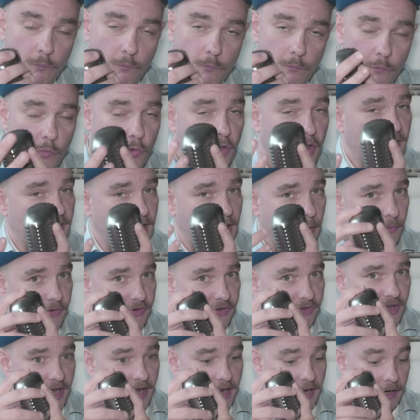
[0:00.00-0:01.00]
like I was
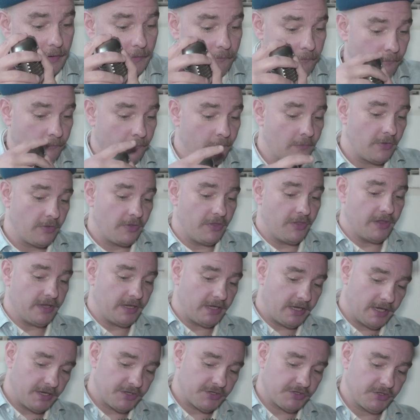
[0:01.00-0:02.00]
saying, the
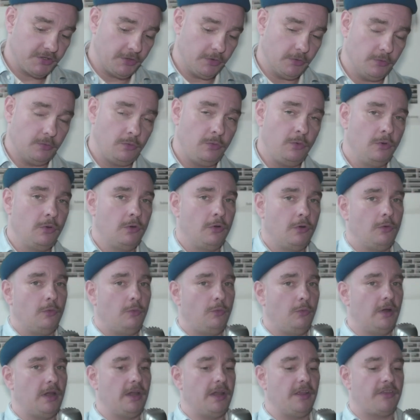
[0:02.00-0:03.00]
issue
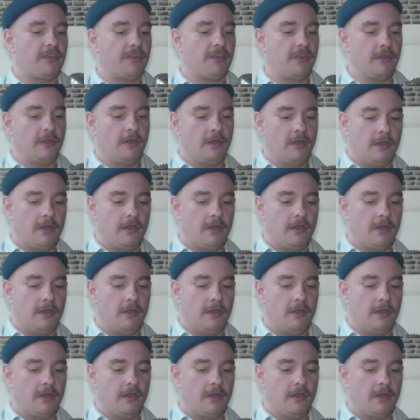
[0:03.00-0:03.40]
with